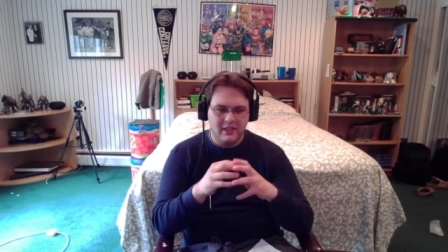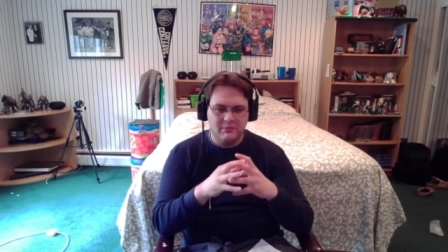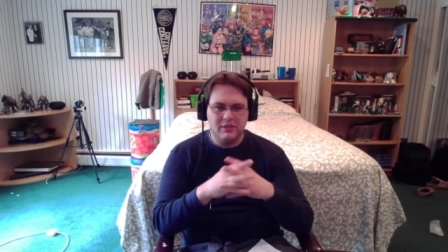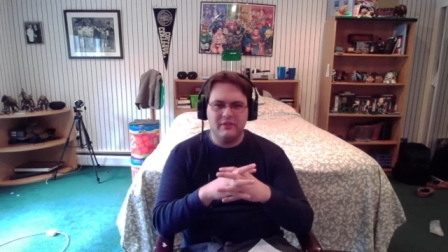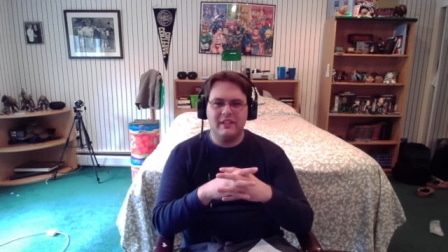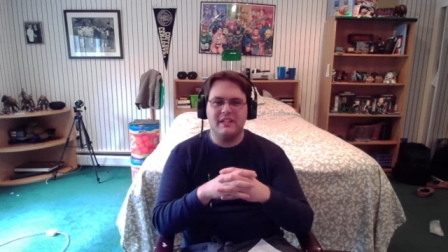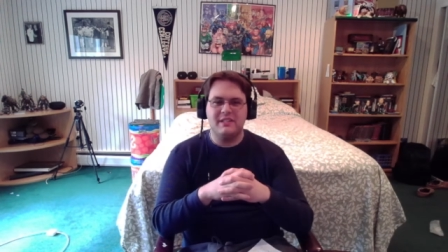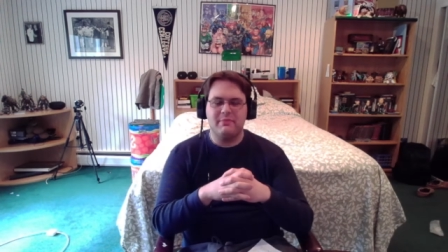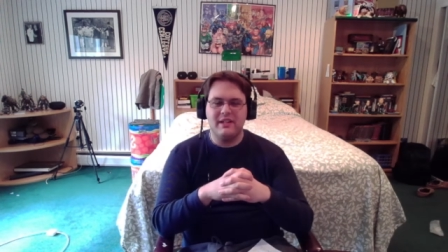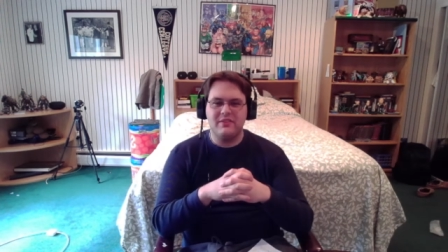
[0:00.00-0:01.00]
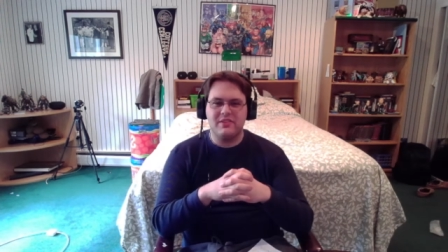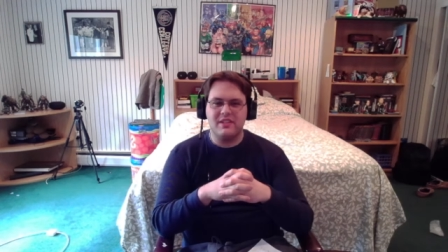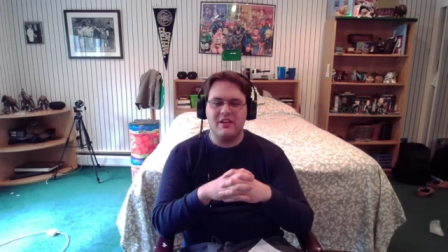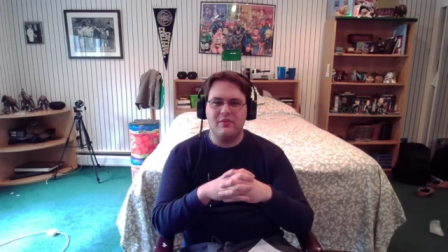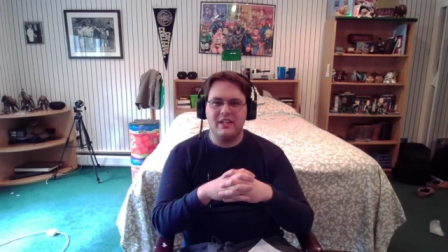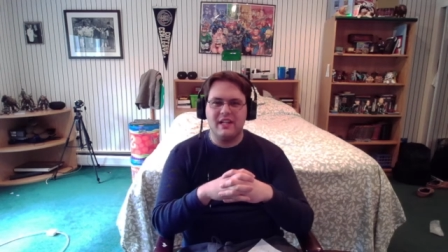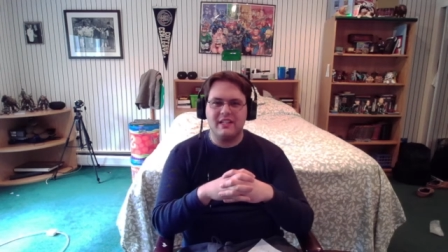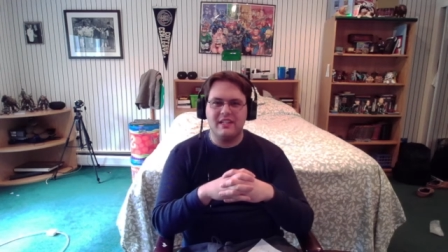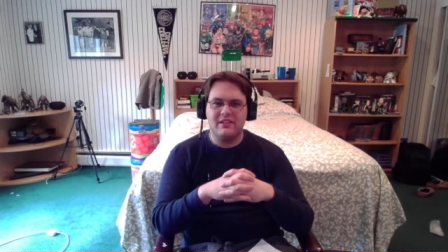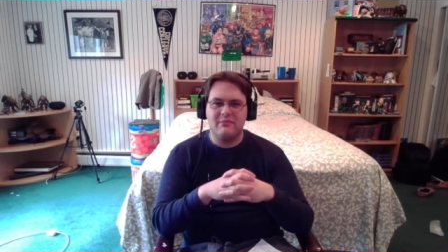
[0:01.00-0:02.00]
Moving on to better stuff, we got
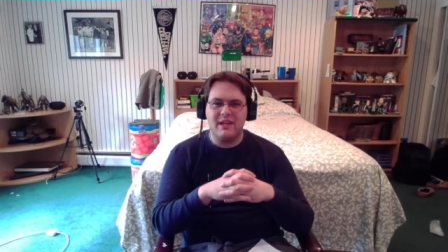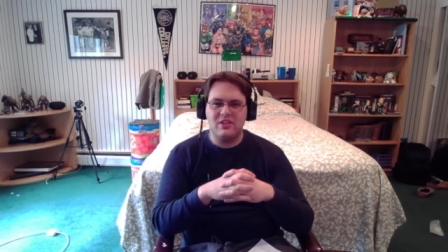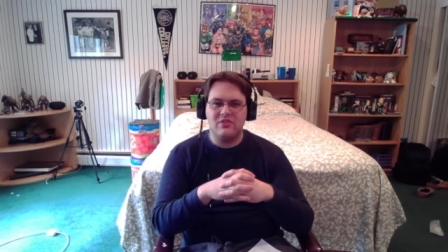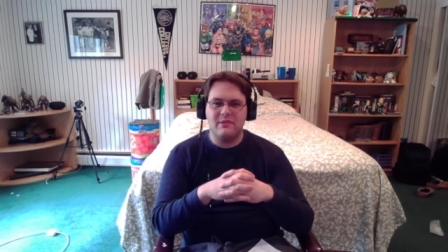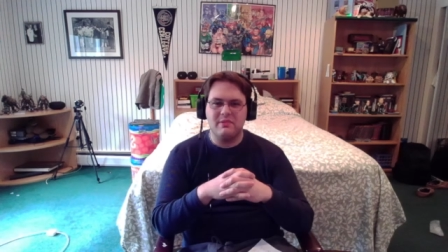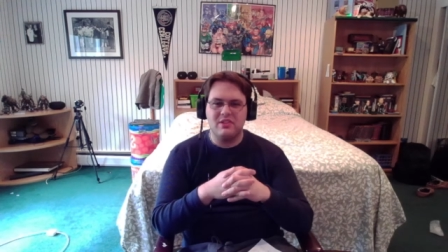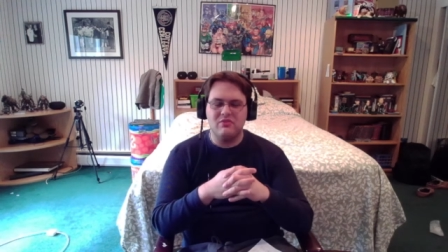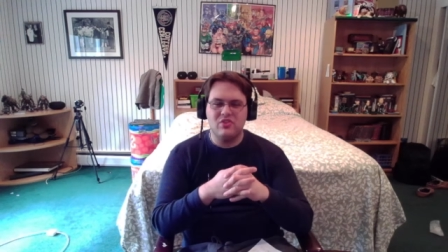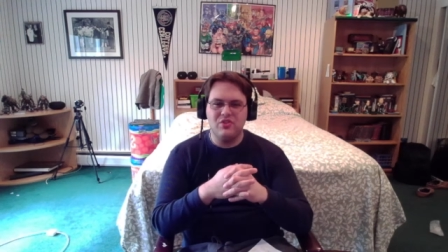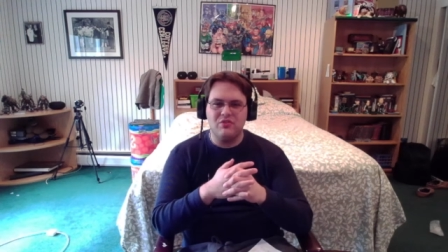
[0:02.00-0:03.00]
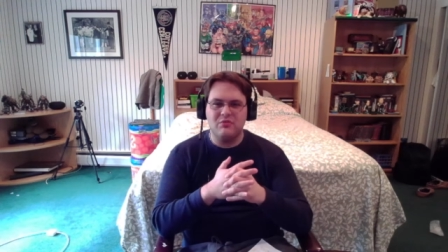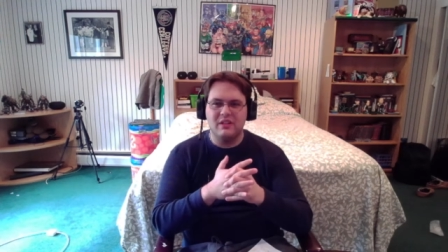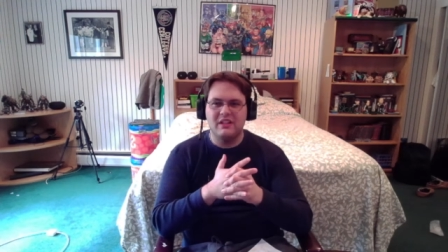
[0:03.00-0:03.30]
Kirameiger episode 2,